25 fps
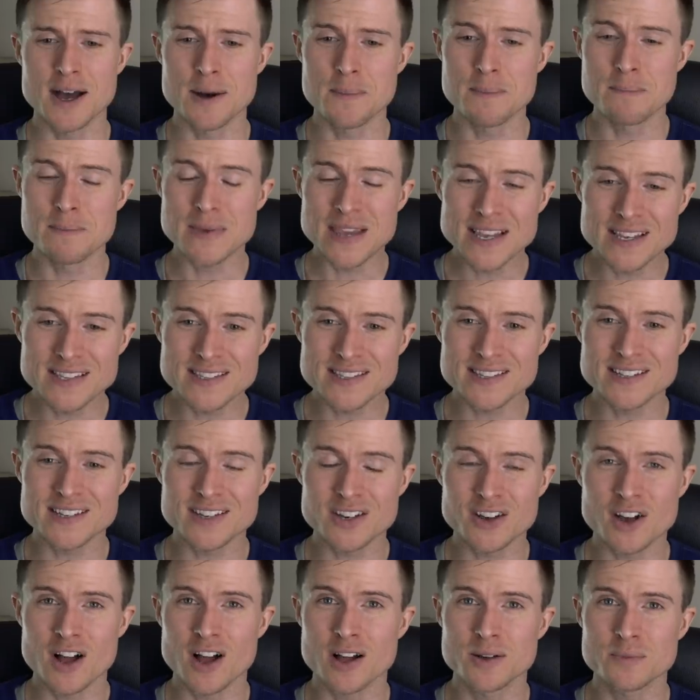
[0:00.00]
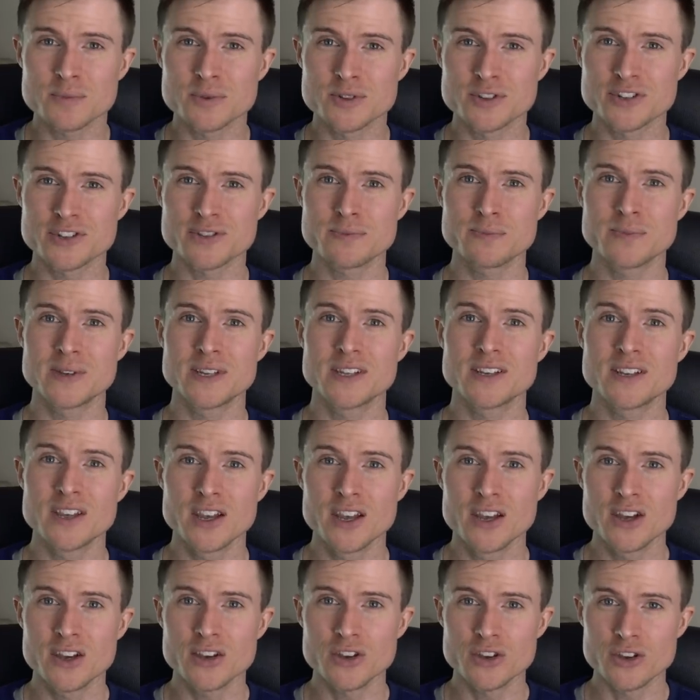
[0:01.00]
amazing accomplishment.
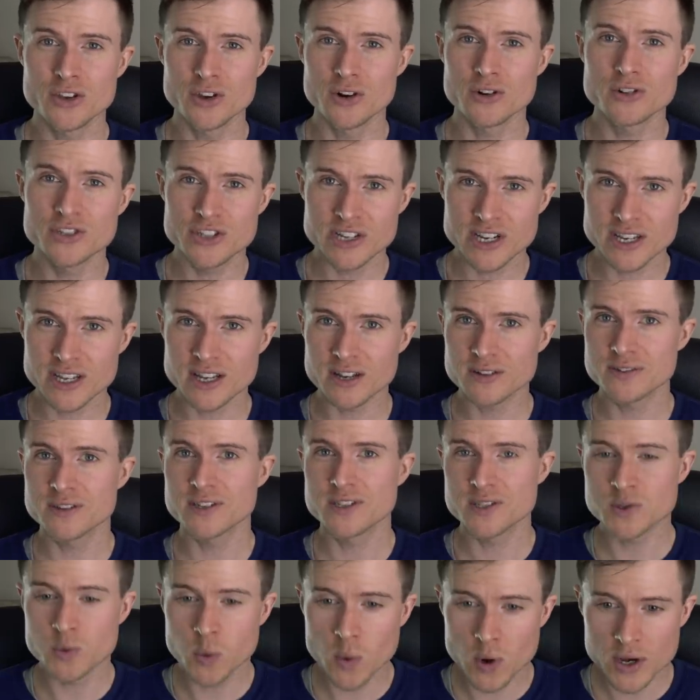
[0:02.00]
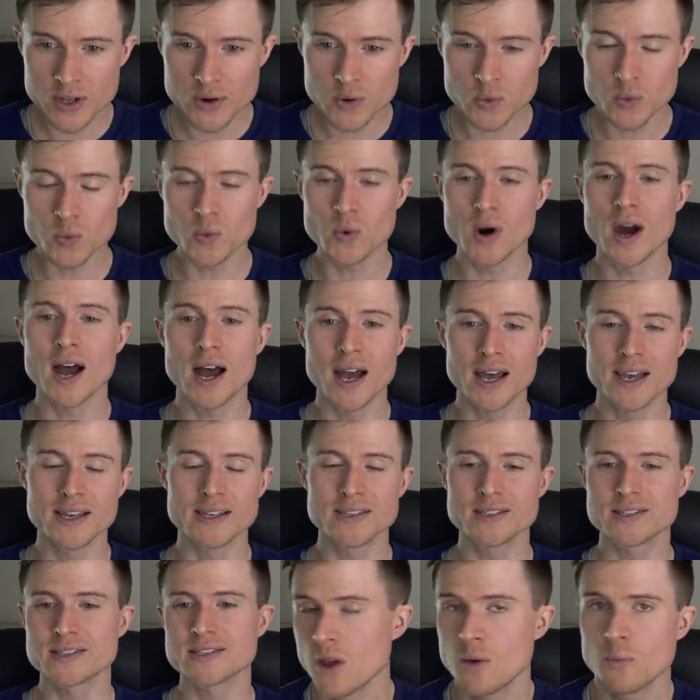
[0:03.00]
Go check out this one,
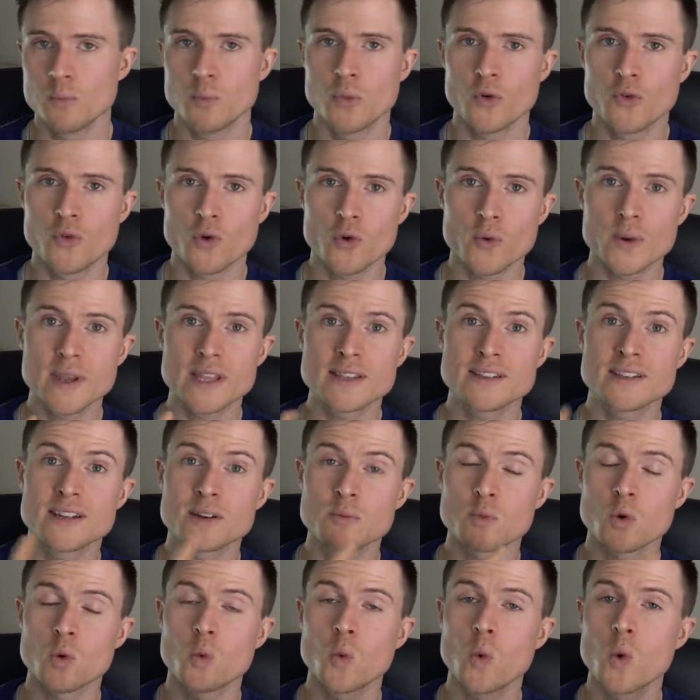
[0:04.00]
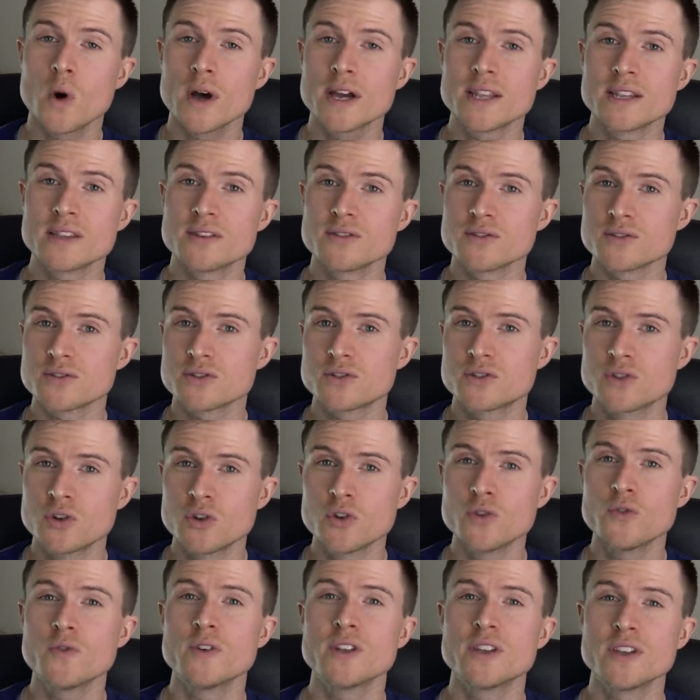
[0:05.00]
Rise. Before we get to number one, there's
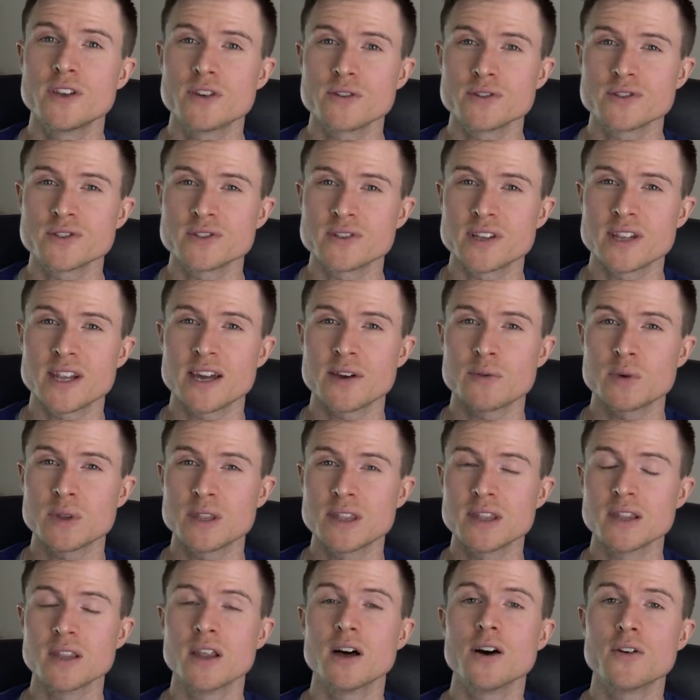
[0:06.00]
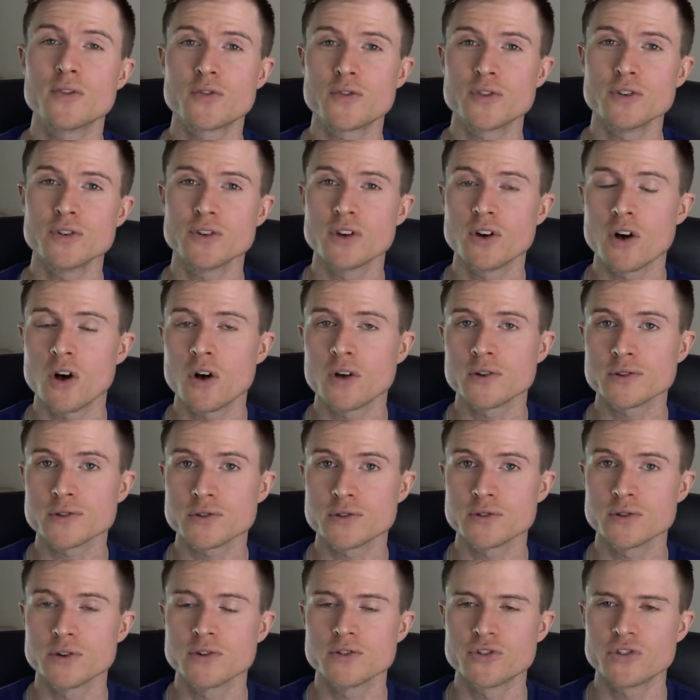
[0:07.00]
two videos that I would love for you to
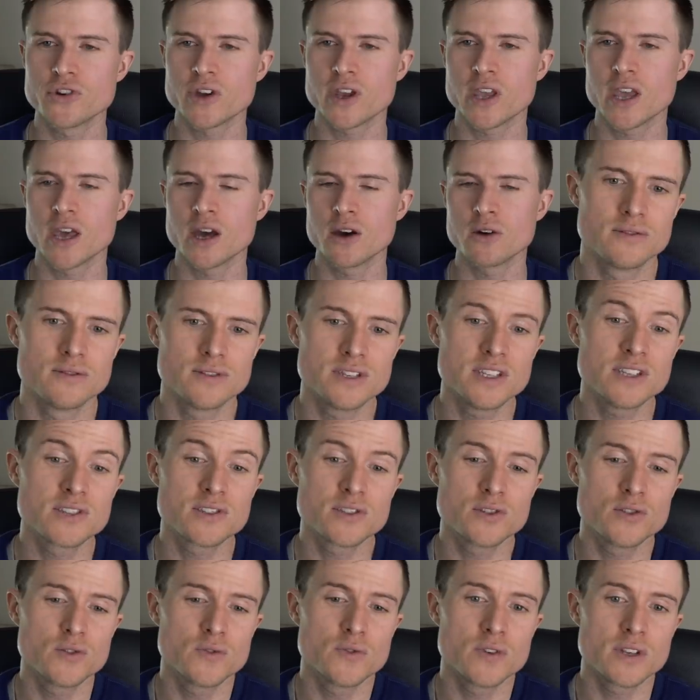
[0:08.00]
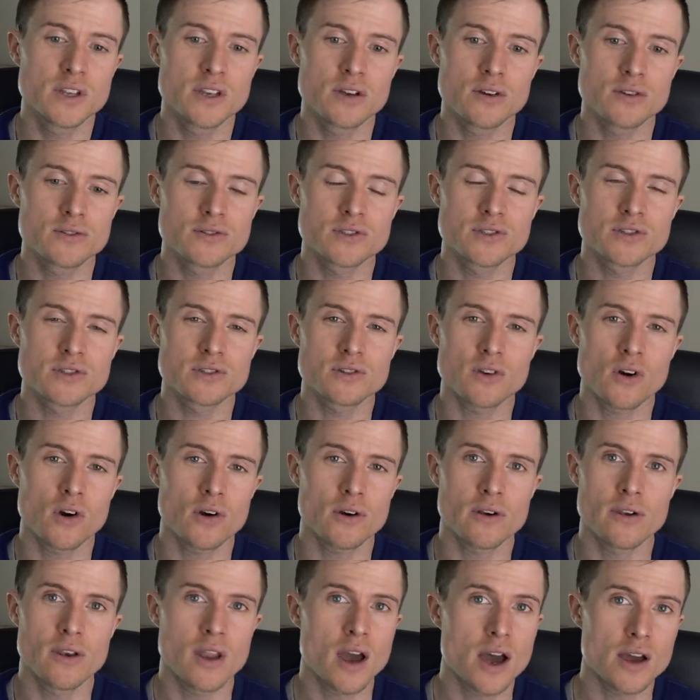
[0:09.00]
also go check out. These two videos
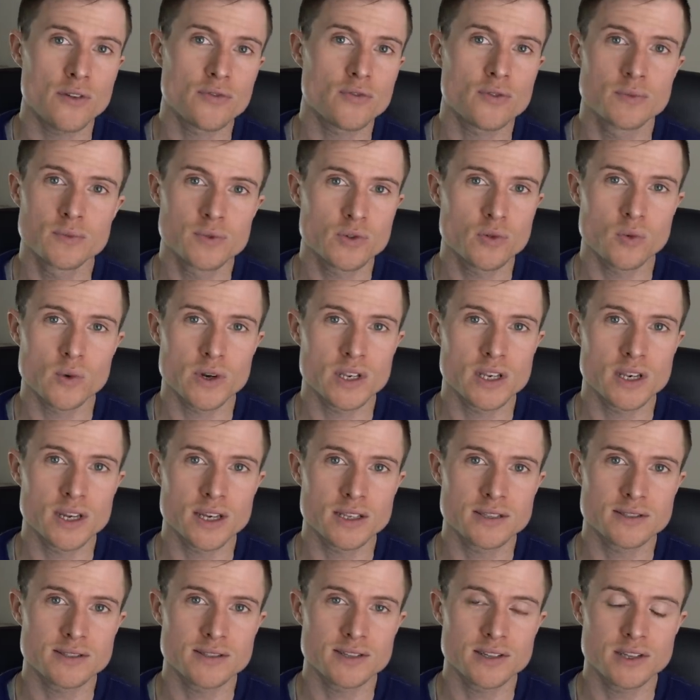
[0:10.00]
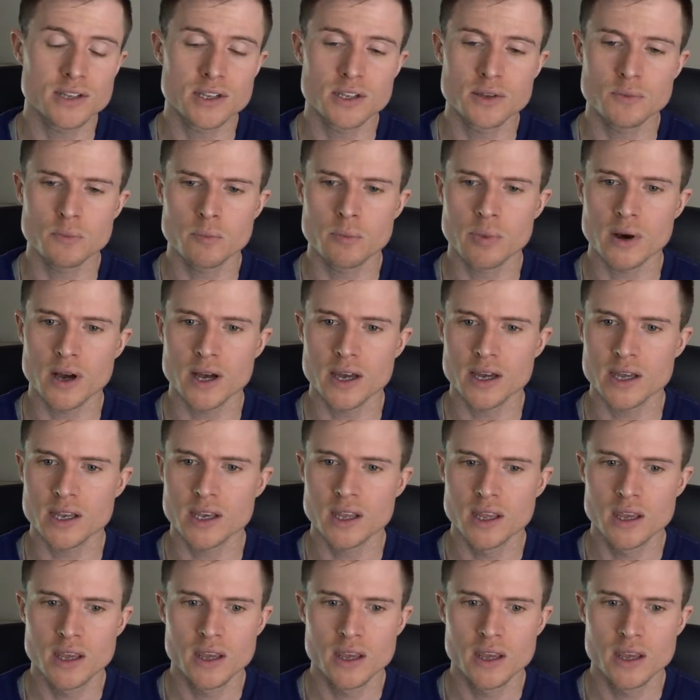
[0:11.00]
are not from 2019, but